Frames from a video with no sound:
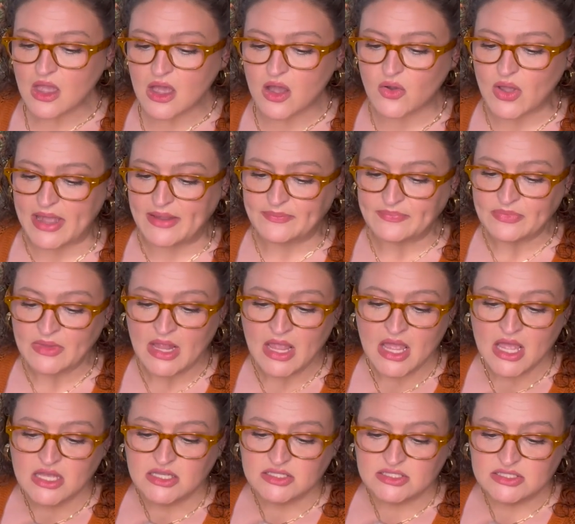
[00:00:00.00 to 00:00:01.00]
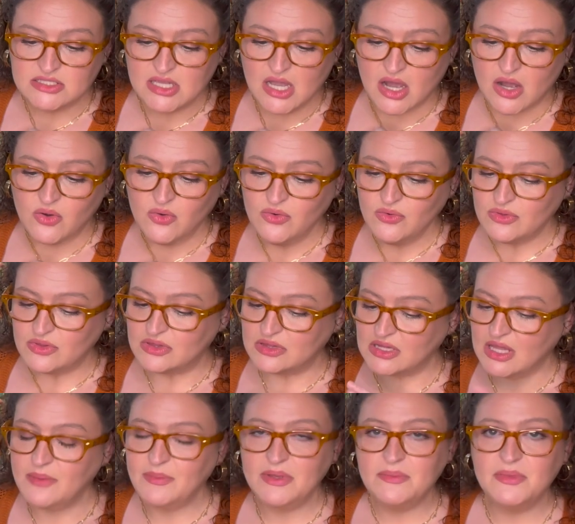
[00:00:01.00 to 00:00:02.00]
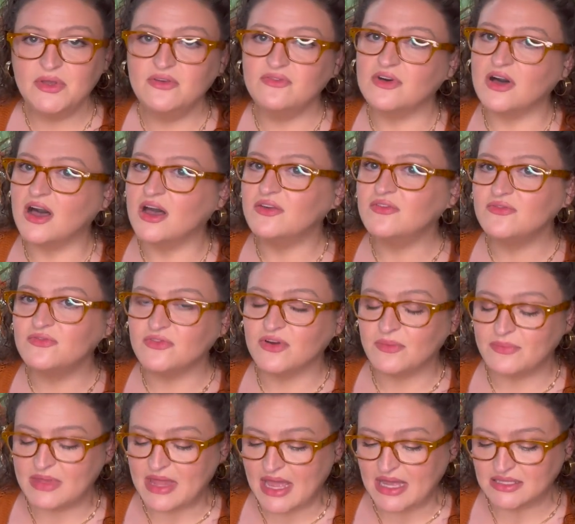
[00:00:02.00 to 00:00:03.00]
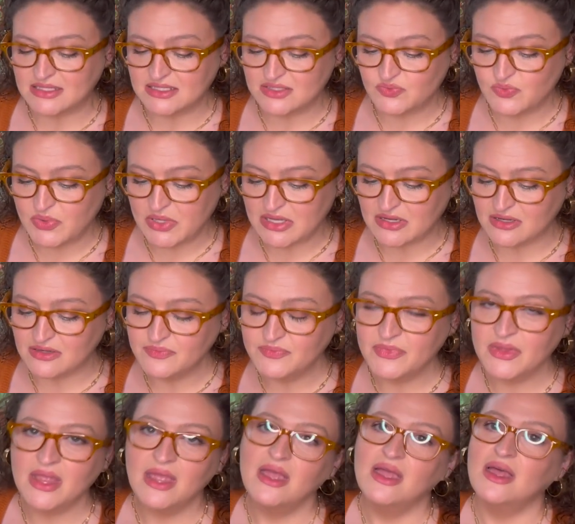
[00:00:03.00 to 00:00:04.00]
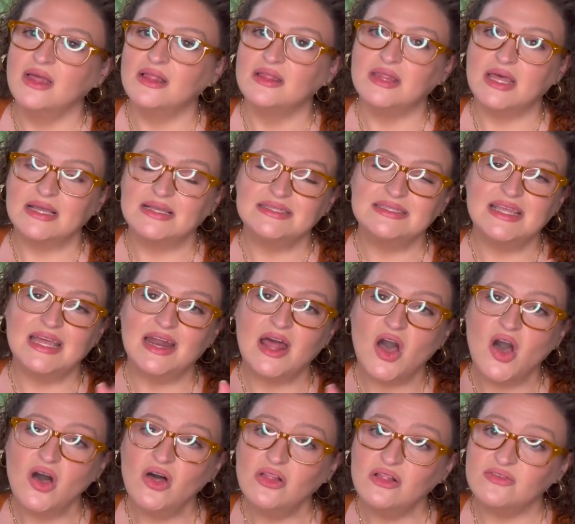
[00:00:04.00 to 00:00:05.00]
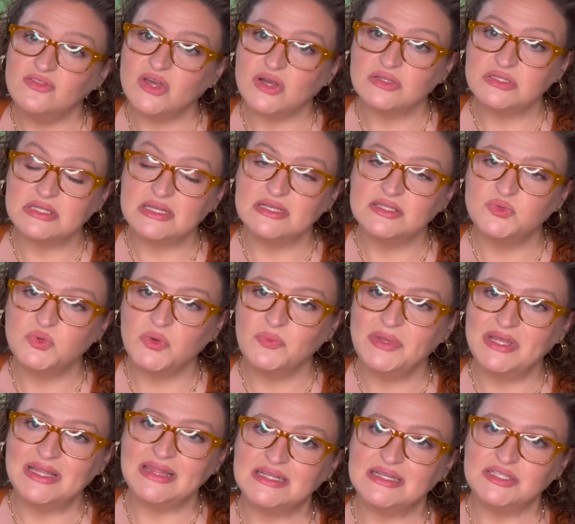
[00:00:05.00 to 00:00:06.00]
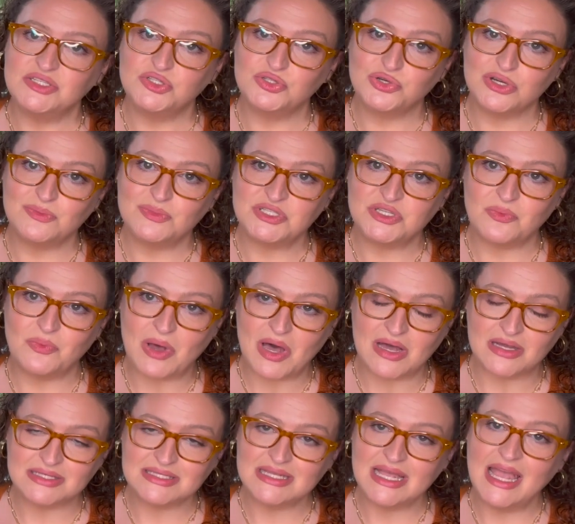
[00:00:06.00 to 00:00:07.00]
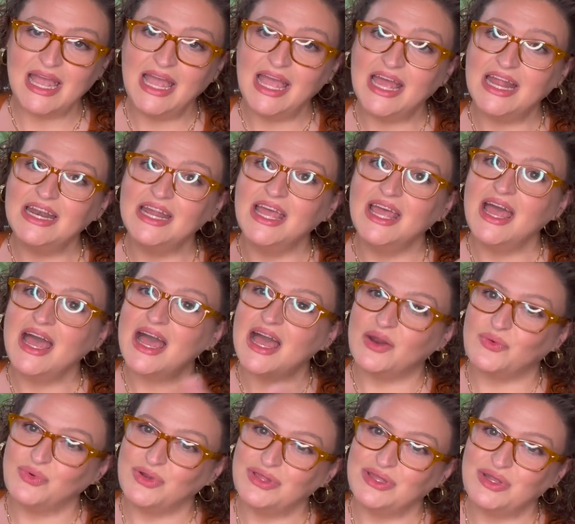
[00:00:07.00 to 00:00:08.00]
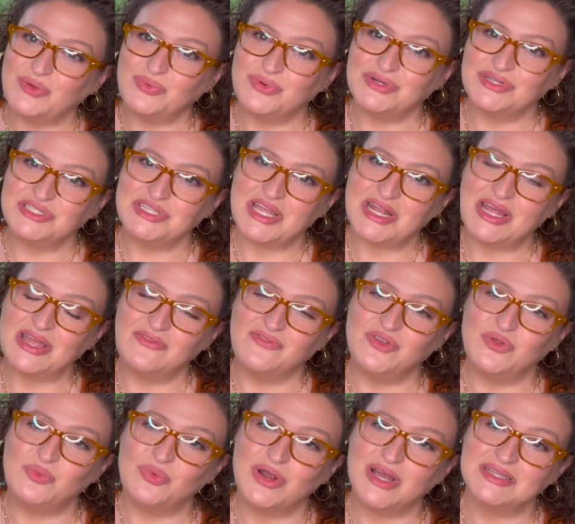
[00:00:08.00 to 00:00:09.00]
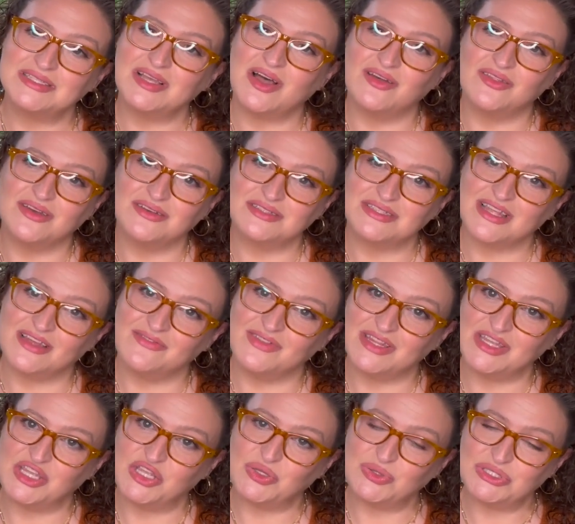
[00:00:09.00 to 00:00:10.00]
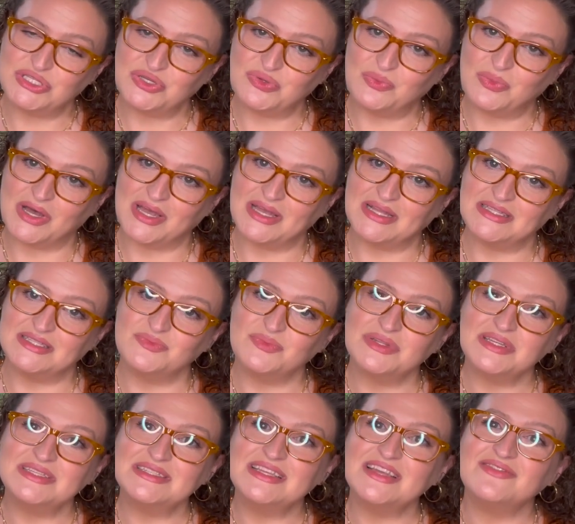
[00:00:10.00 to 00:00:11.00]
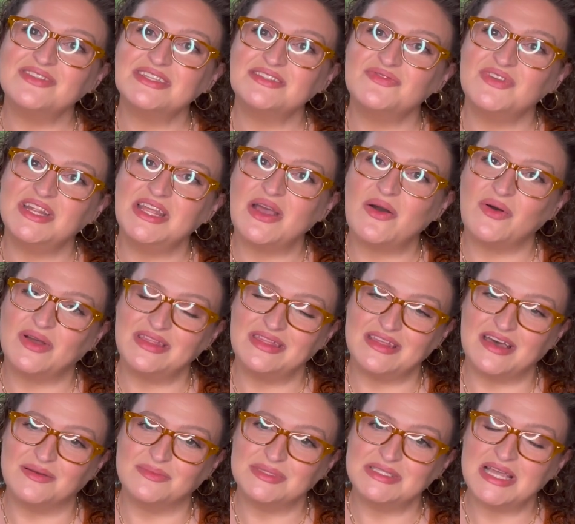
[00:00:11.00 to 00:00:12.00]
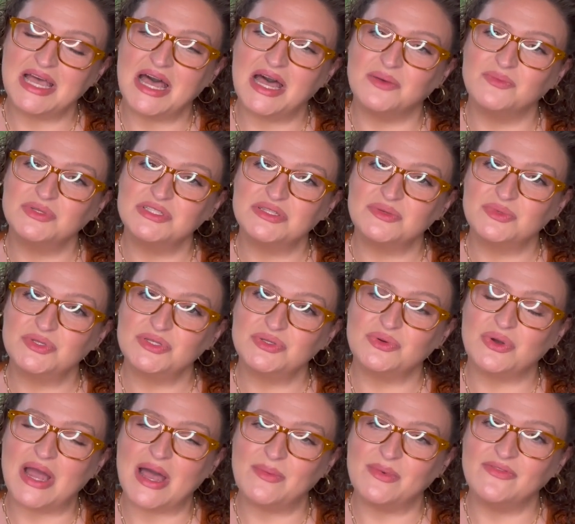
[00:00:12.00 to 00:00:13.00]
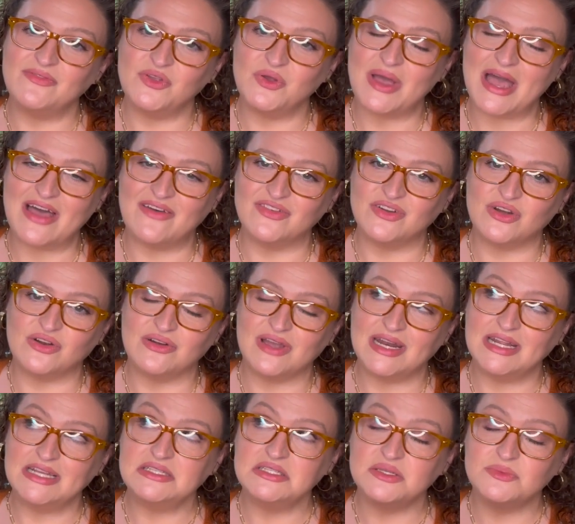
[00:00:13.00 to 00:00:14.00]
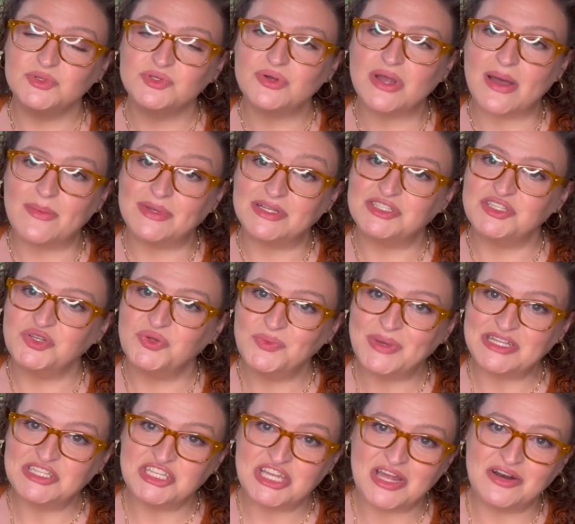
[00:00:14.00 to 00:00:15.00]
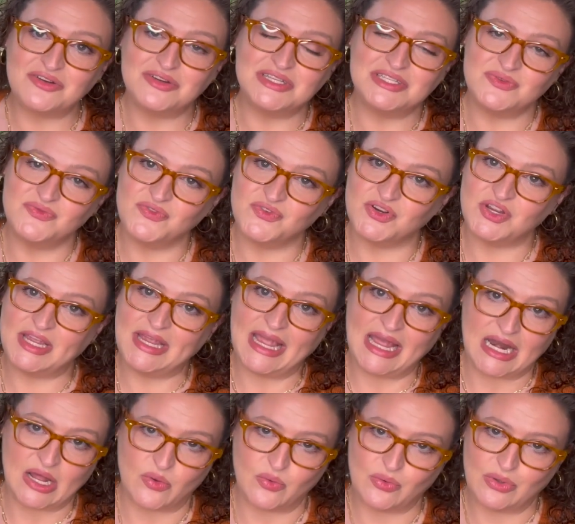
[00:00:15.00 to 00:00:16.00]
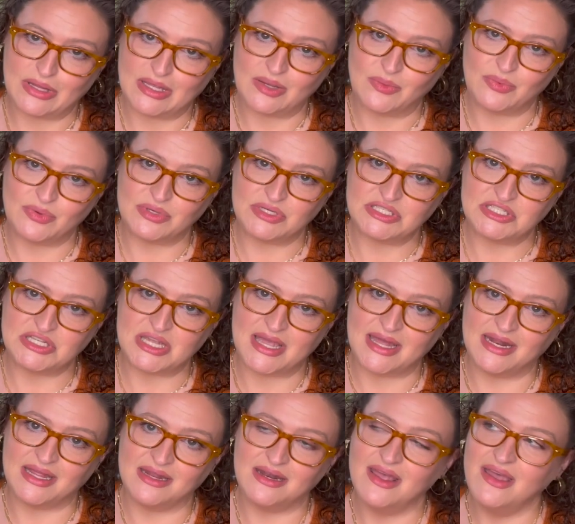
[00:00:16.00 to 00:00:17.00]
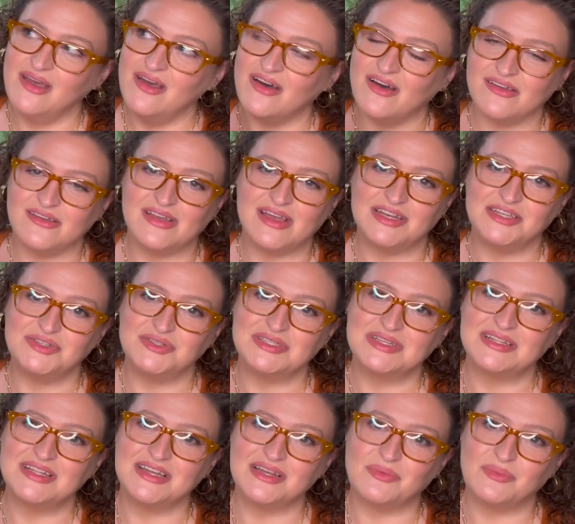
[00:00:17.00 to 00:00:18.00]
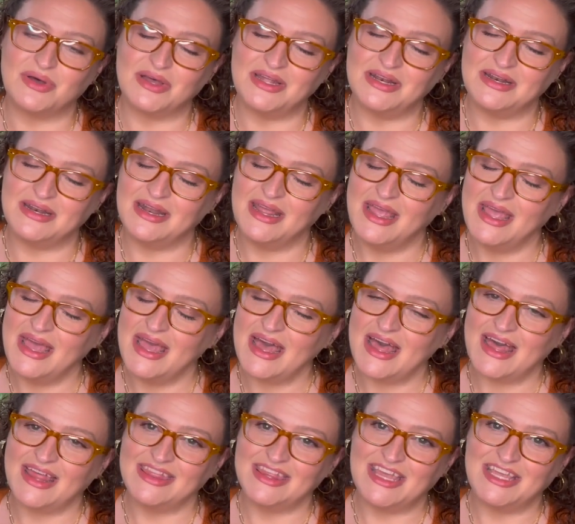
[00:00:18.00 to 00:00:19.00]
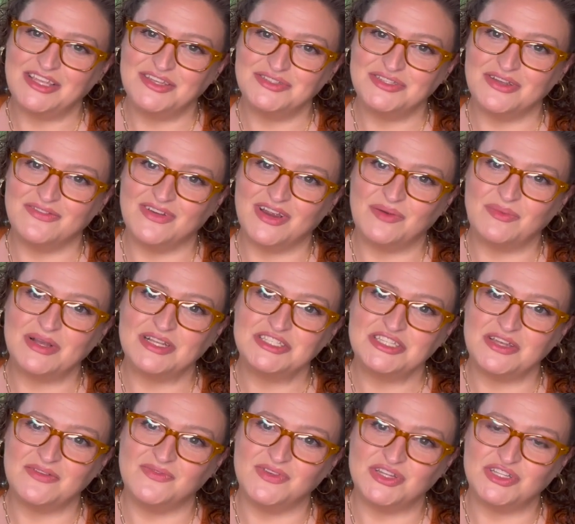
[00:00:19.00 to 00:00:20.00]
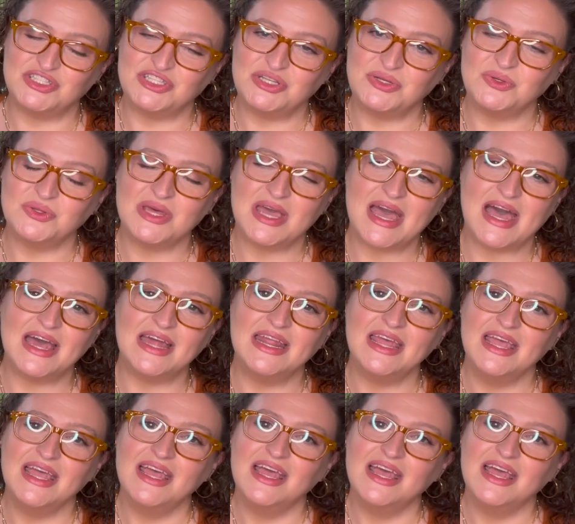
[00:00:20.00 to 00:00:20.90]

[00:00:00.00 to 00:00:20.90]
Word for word: Okay, so let me move on from that spill. Like I said, all of those links will be description box and I'd really appreciate it if you'd press all those lovely YouTube buttons. Please give this video a thumbs up. Subscribe if you haven't already. Subscribing to my channel is free and I really appreciate it. All you gotta do is click a button. Thank you so very much if you do that.